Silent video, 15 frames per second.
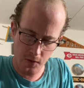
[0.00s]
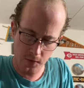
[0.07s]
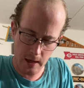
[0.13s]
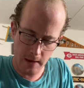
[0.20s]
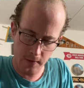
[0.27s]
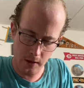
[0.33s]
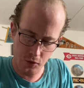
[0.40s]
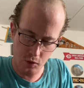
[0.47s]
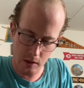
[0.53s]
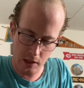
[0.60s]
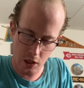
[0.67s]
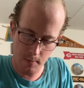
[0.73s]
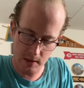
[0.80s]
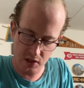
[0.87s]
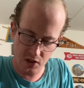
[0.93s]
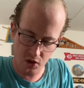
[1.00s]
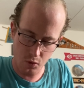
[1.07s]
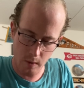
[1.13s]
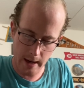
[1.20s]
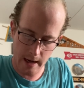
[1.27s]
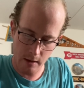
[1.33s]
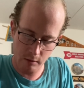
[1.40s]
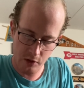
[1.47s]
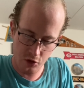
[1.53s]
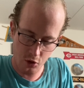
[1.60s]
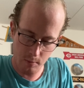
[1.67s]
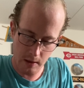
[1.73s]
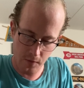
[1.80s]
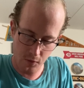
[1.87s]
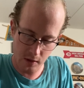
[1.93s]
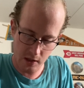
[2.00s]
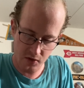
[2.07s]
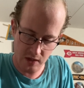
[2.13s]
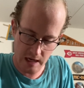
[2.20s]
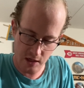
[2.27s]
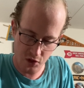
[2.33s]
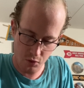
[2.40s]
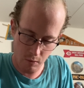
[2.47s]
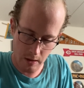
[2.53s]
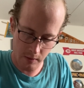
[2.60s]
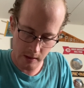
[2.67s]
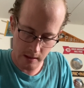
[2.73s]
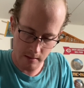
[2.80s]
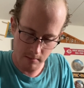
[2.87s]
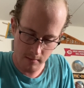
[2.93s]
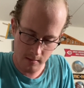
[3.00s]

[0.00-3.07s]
500 cubits square is to be for the sanctuary,